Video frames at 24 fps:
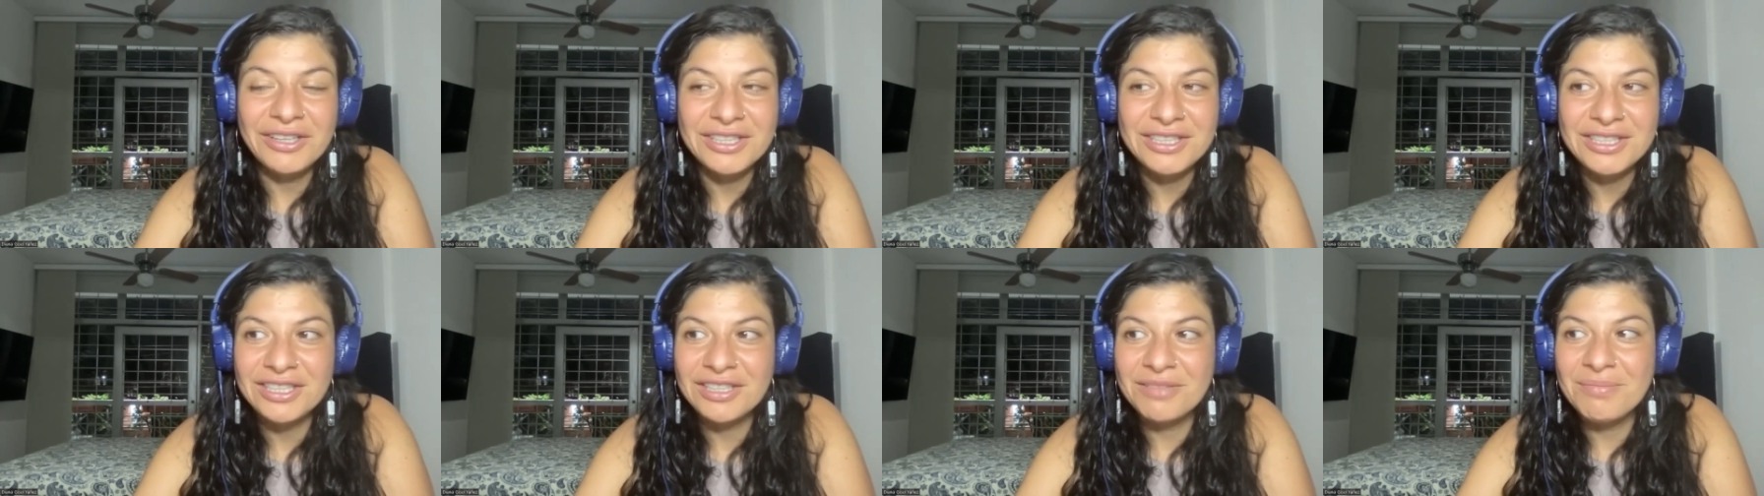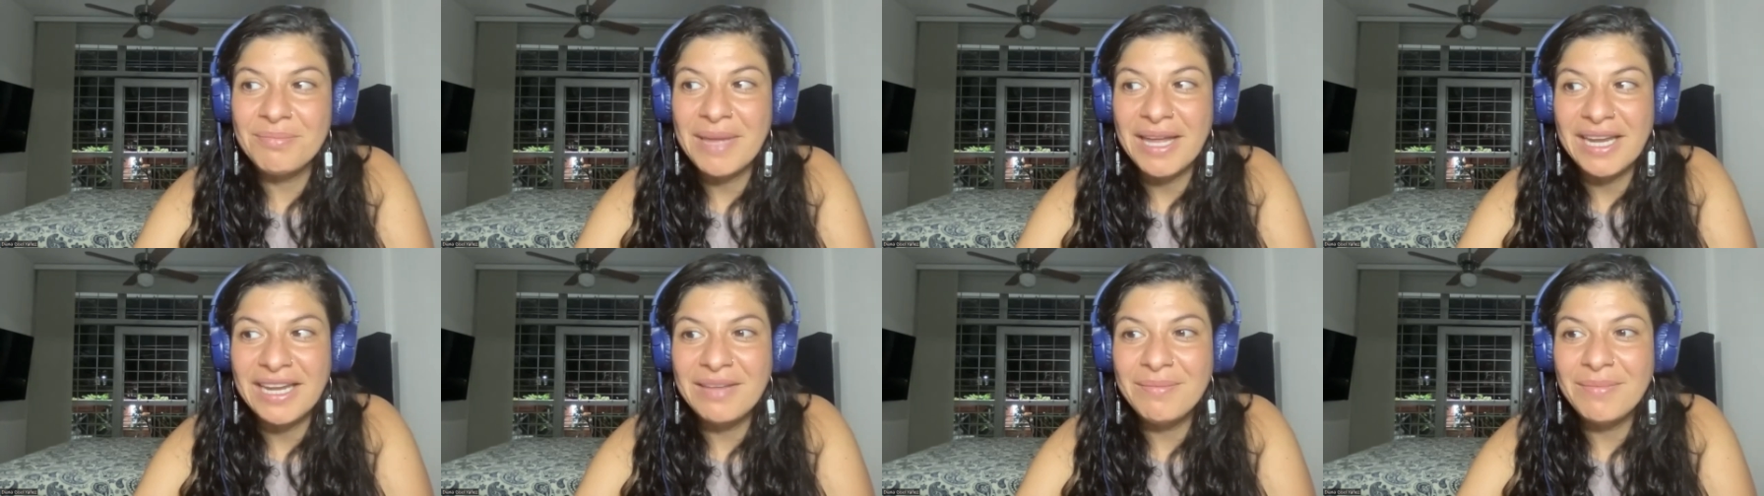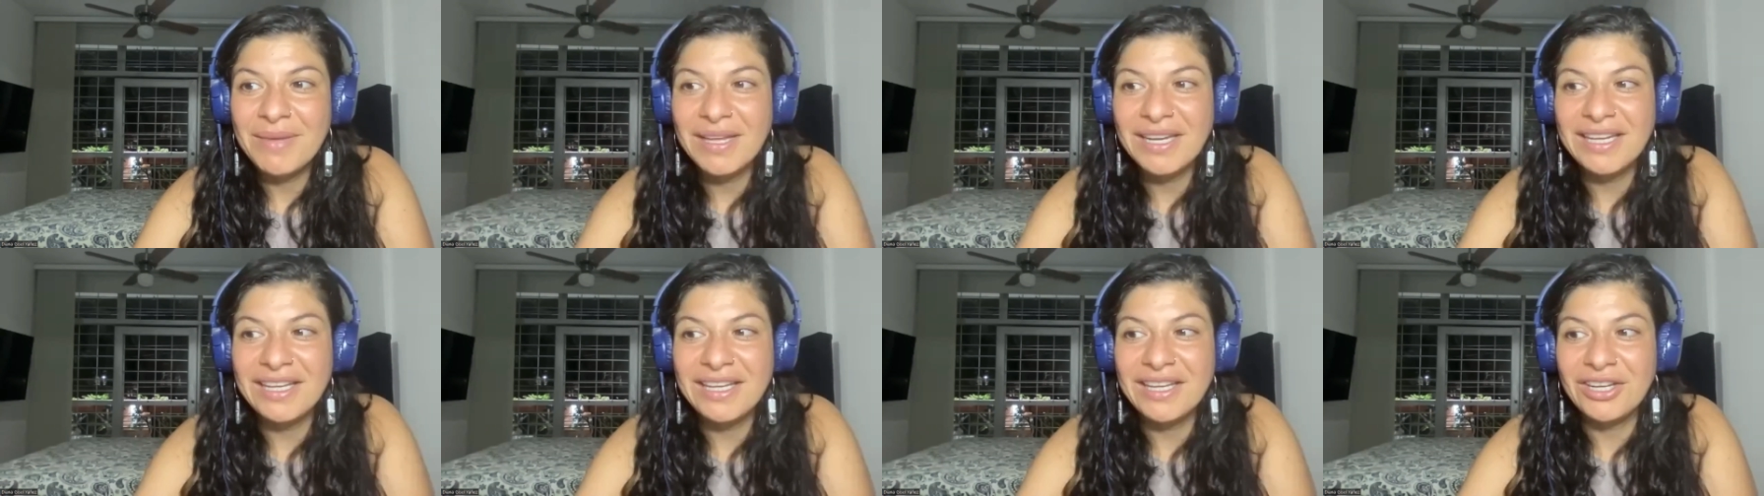It took many,
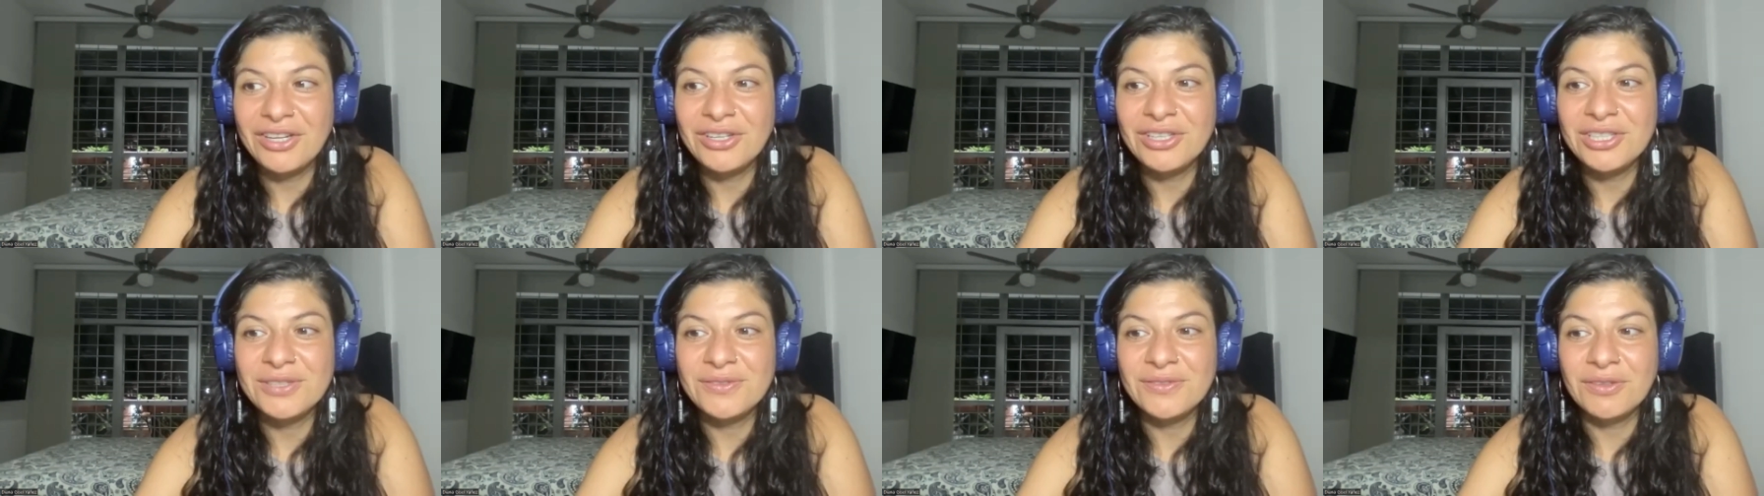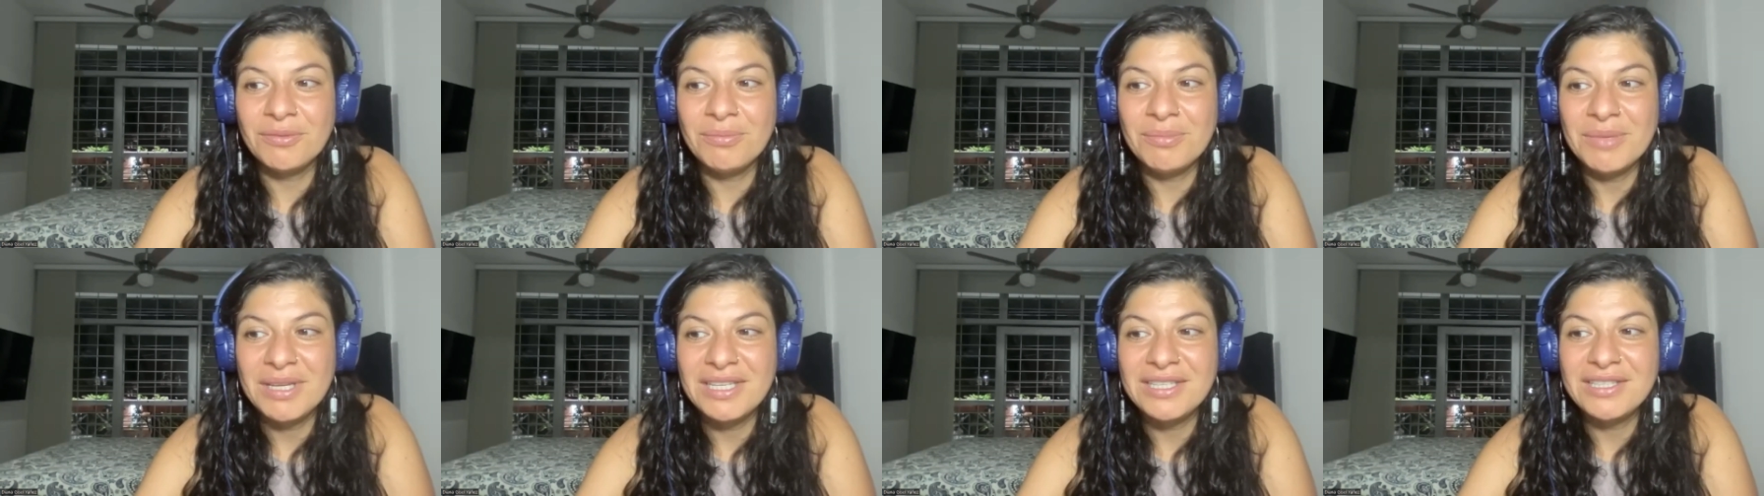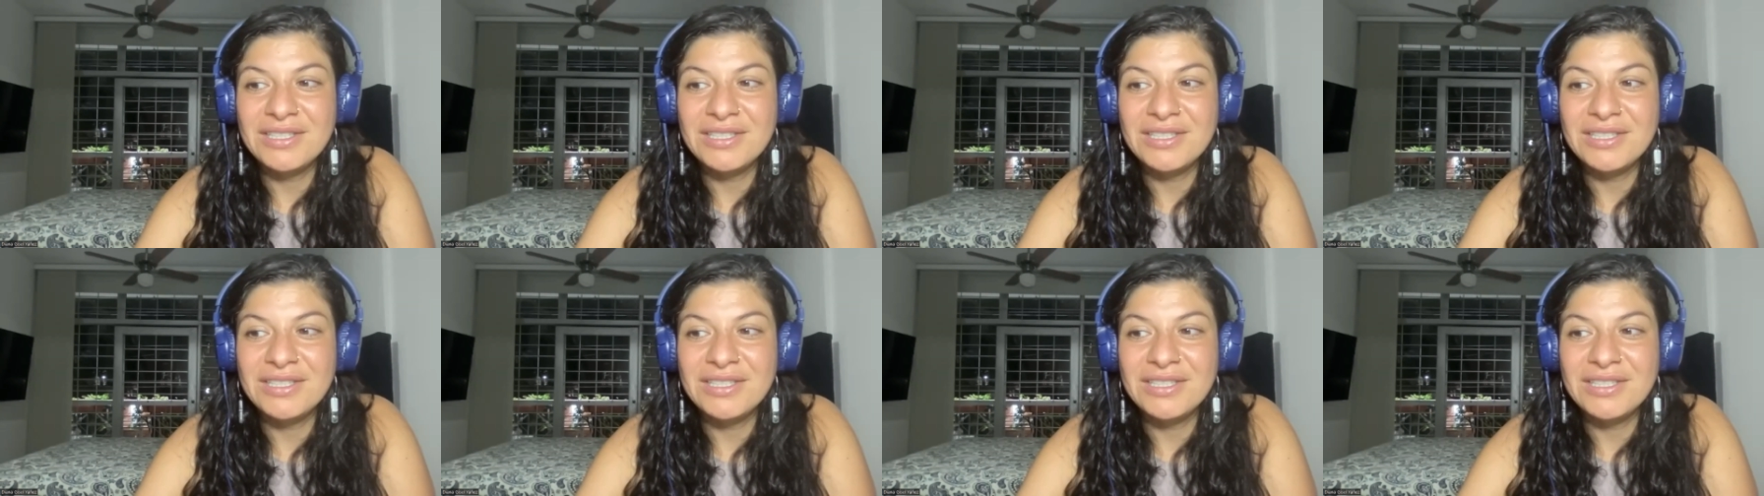many years for me